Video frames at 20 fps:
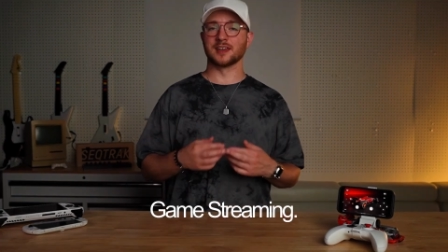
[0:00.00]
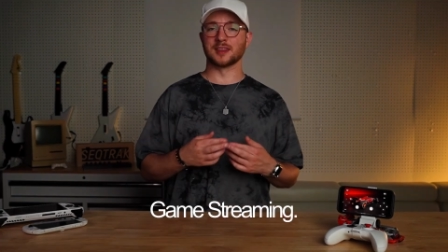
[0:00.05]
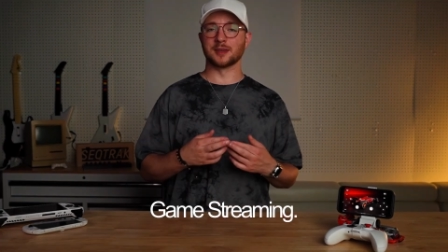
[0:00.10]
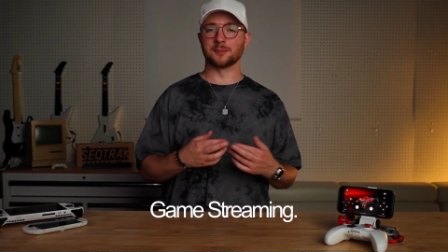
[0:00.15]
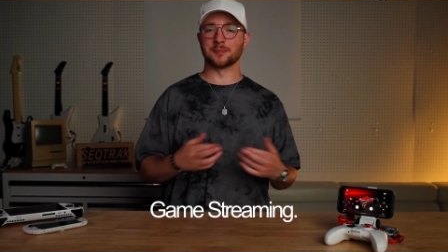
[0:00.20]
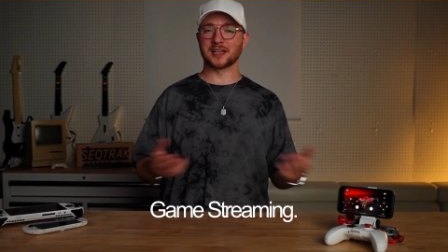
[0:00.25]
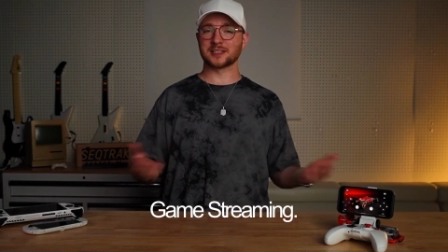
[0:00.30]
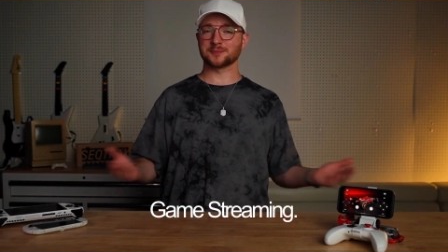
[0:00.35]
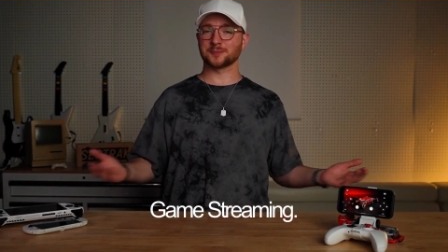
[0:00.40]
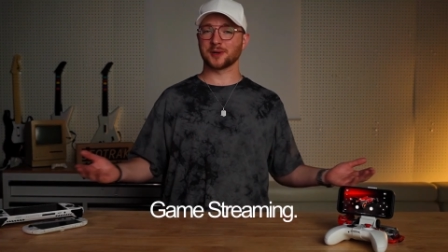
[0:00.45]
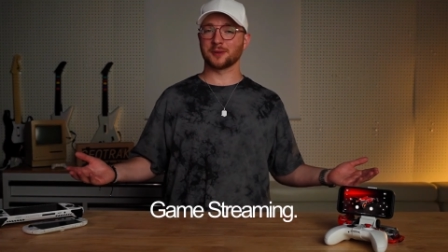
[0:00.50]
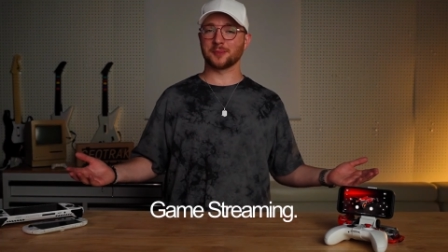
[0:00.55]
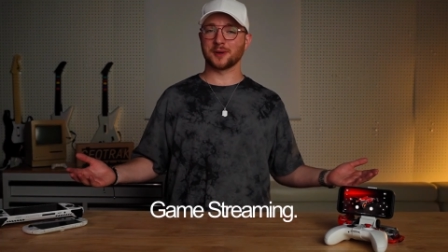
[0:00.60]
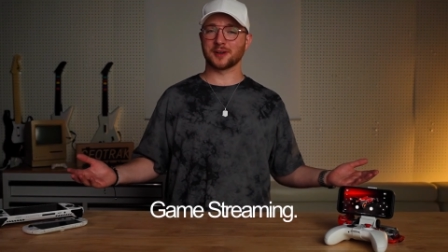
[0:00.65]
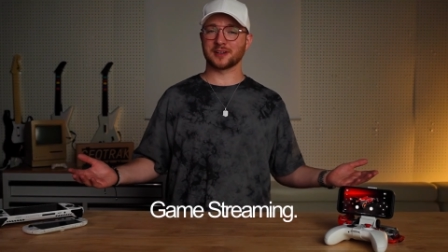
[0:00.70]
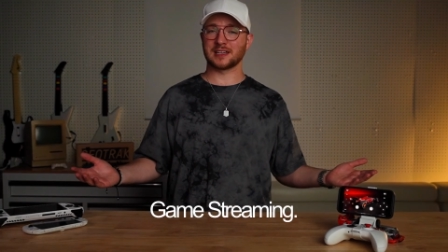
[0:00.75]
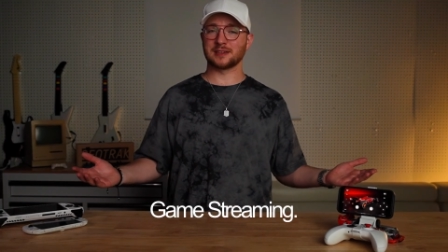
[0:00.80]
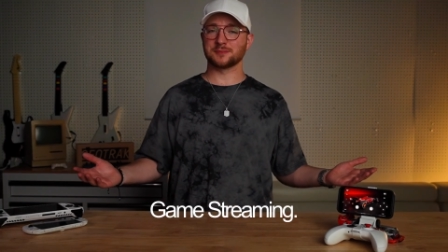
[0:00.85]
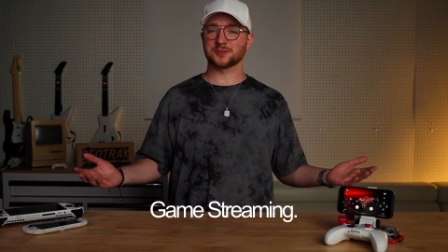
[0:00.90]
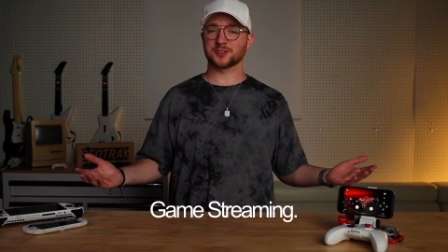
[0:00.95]
And the best part
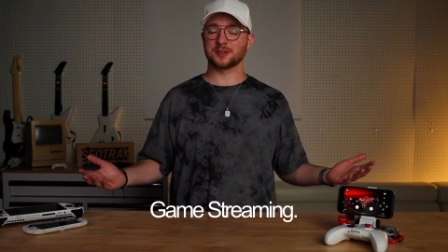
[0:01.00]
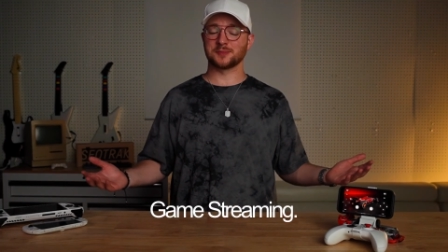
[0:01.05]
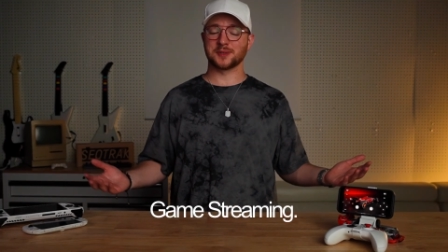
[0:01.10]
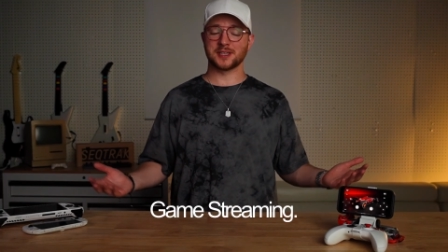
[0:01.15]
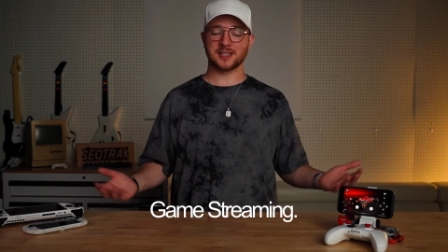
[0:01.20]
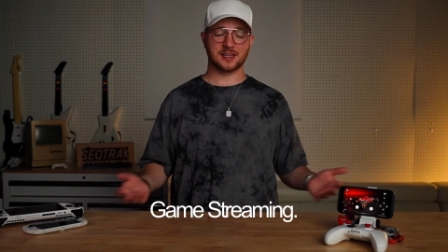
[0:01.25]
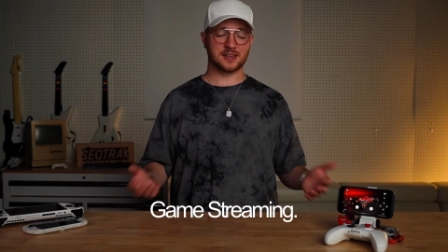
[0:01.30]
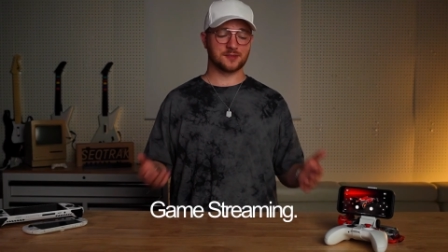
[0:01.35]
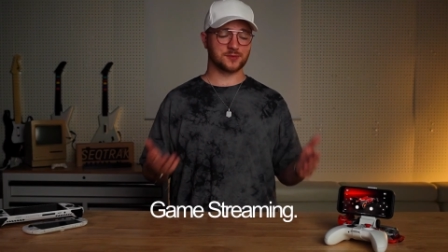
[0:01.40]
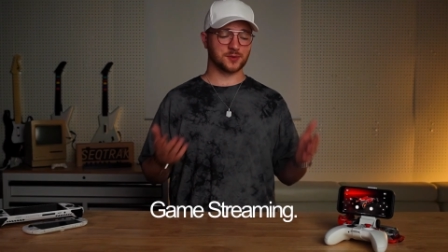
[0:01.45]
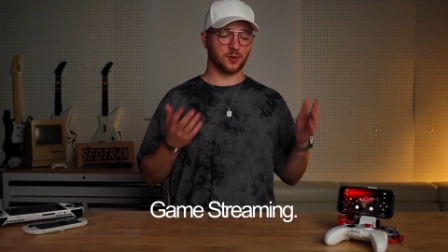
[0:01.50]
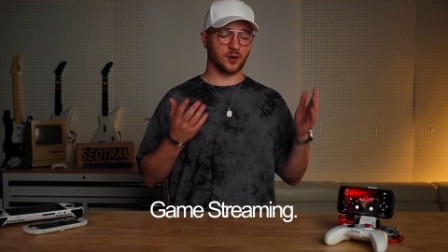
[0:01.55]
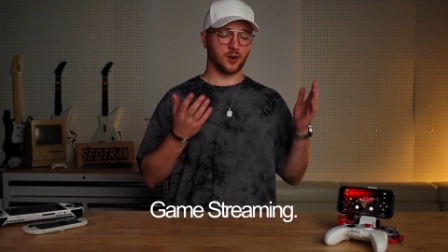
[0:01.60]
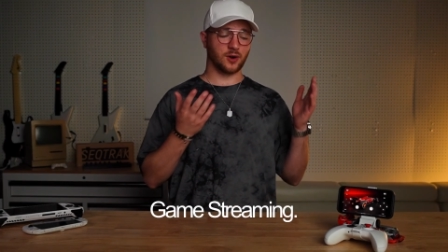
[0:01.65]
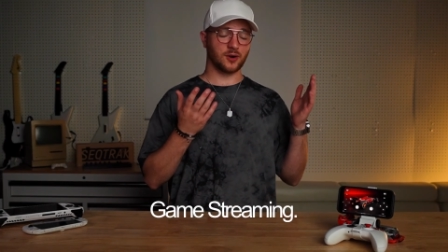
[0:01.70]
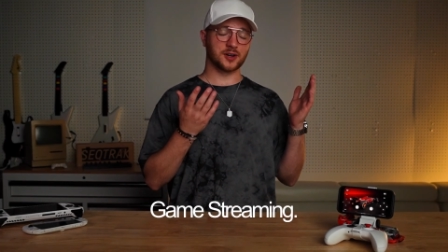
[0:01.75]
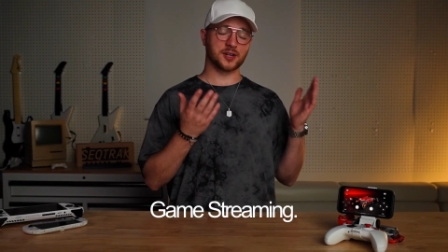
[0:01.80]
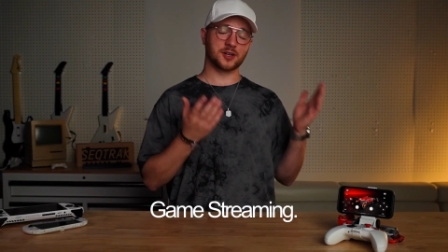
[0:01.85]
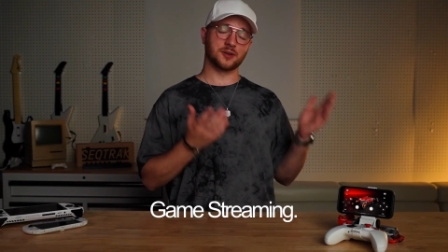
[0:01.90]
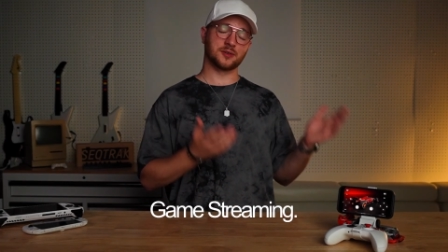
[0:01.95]
about game streaming, if you
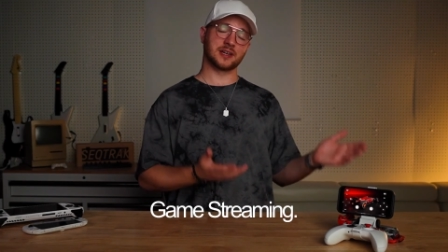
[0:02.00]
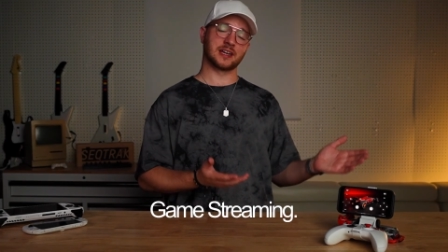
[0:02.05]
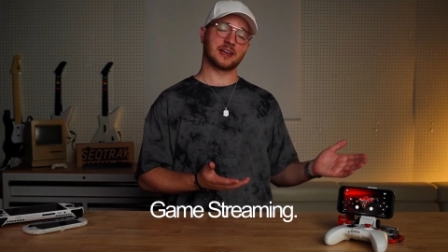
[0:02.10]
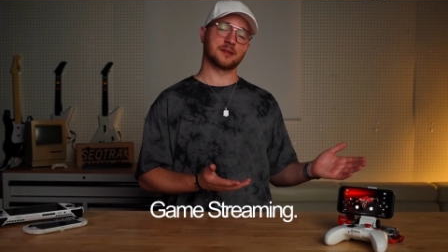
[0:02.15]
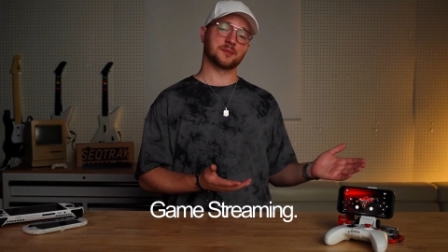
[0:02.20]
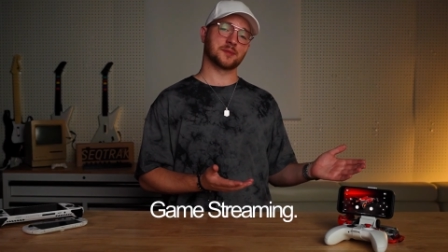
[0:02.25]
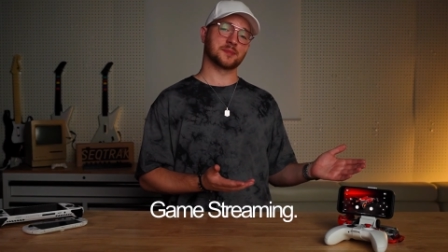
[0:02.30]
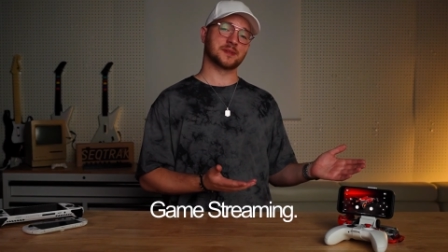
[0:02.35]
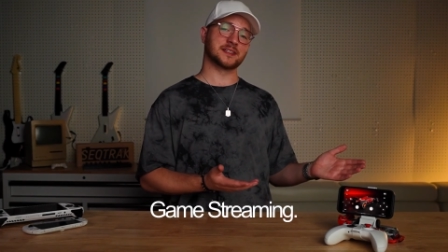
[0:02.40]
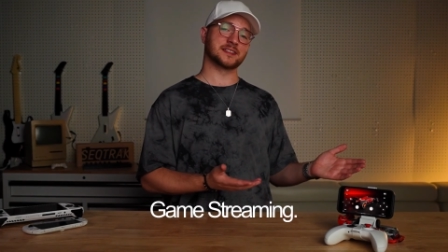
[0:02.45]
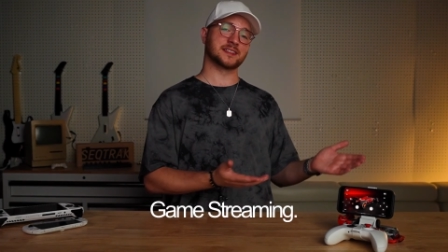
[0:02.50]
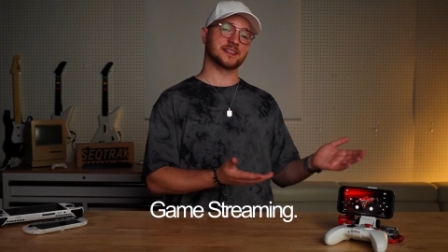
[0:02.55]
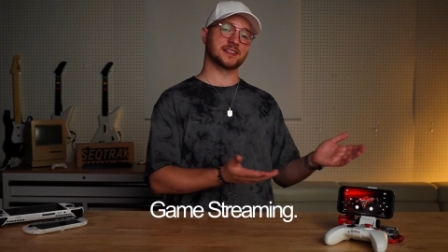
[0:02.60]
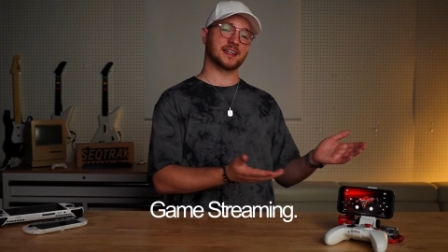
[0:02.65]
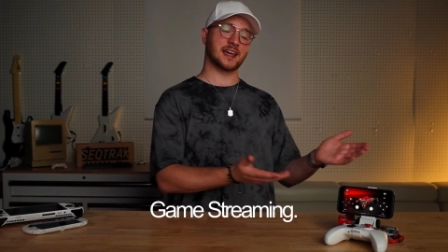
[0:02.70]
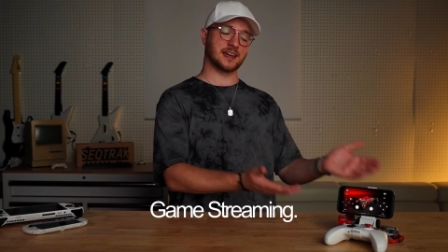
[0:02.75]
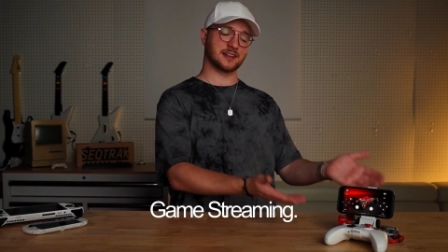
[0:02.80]
already own a gaming PC